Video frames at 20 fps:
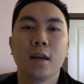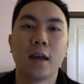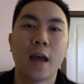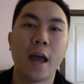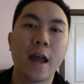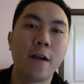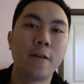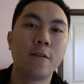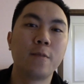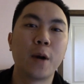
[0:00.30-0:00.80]

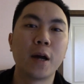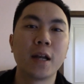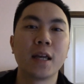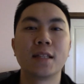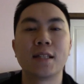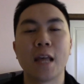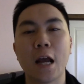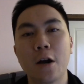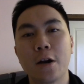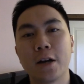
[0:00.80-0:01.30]
Hey everybody,
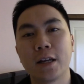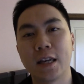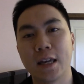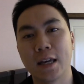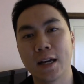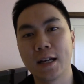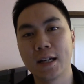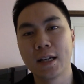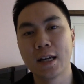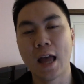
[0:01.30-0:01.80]
it's Eric
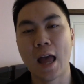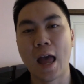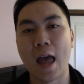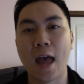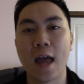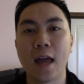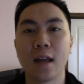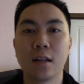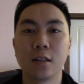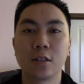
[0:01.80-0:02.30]
here,
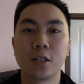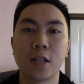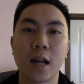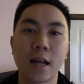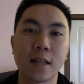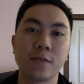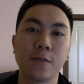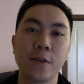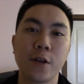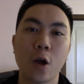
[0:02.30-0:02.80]
and
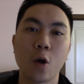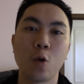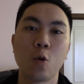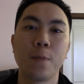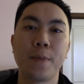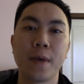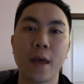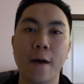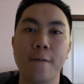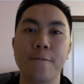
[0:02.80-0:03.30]
today's video
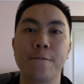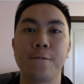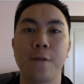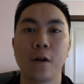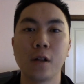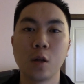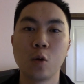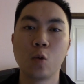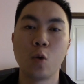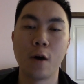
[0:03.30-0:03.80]
will be a
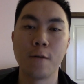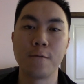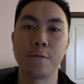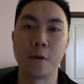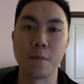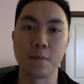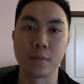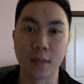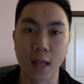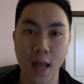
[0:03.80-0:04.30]
follow-on
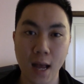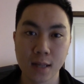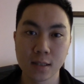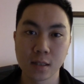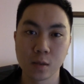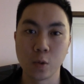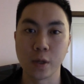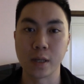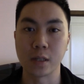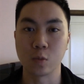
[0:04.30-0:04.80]
from
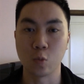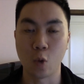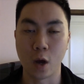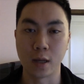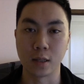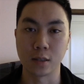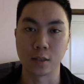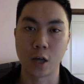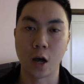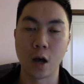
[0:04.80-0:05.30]
last week's
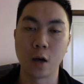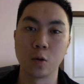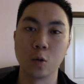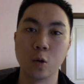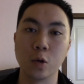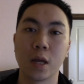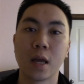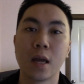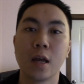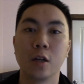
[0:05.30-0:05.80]
one
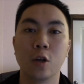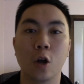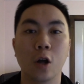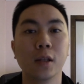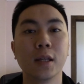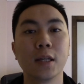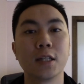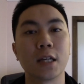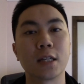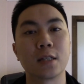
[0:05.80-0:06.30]
titled
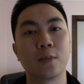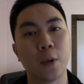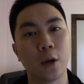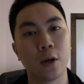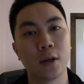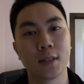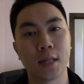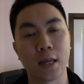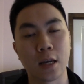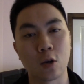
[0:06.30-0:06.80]
Knowledge,
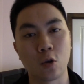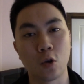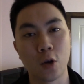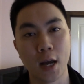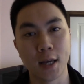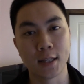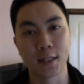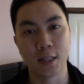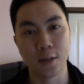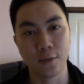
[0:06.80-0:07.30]
Experience and
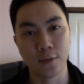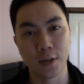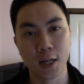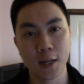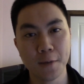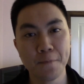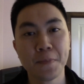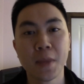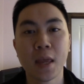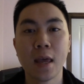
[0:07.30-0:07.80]

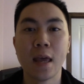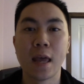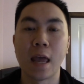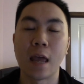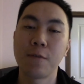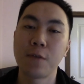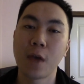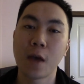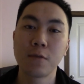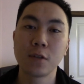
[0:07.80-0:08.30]
Creativity.
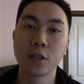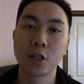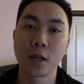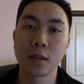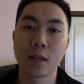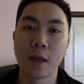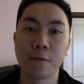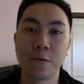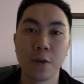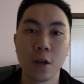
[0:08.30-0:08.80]
If you haven't
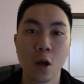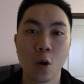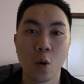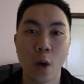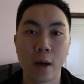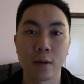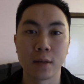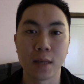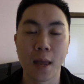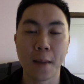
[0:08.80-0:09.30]
checked that video
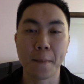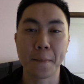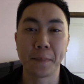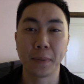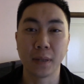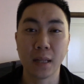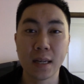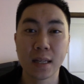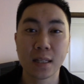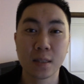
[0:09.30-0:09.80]
out yet,
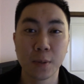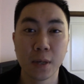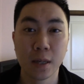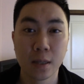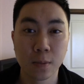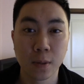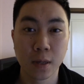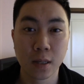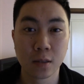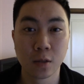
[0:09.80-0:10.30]
please
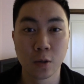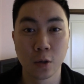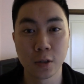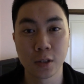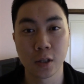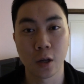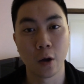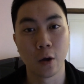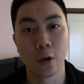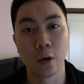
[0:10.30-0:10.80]
do
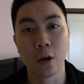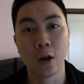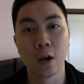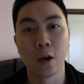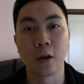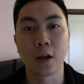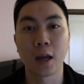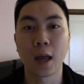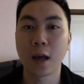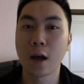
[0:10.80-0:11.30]
so.
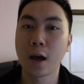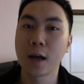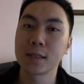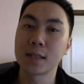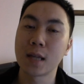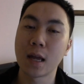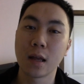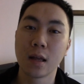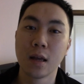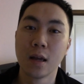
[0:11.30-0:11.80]
Okay
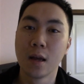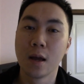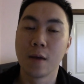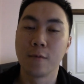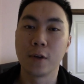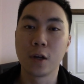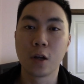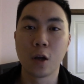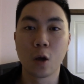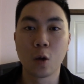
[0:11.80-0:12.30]
guys, that
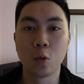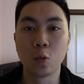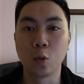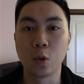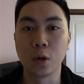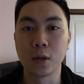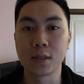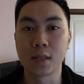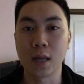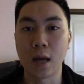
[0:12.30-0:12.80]
video
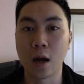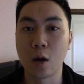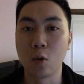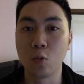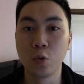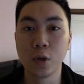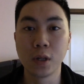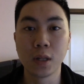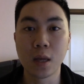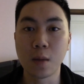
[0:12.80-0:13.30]
was
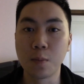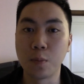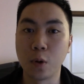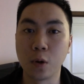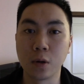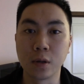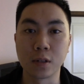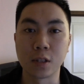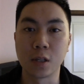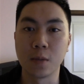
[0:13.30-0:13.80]
really
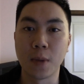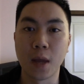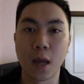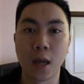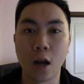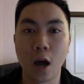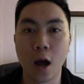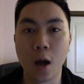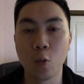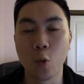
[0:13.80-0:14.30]
important to me
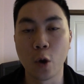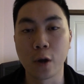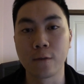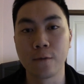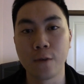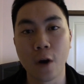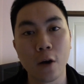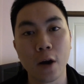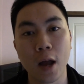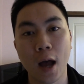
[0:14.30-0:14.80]
and I worked
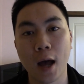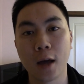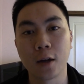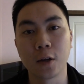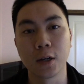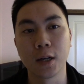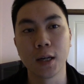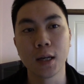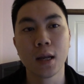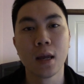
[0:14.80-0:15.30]
very hard
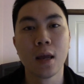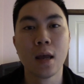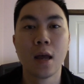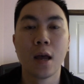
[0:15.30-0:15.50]
on it.